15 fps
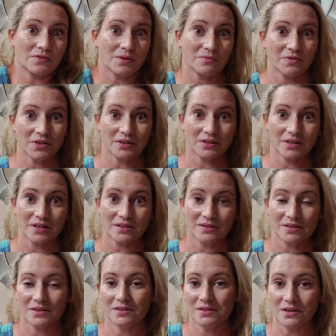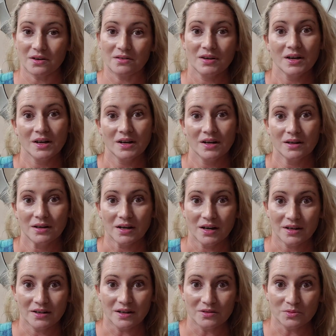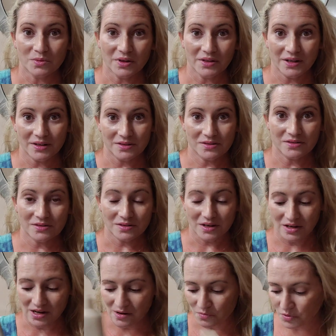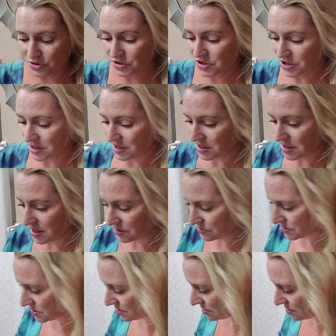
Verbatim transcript: if I'm feeling lazy. So another one that is worth checking out.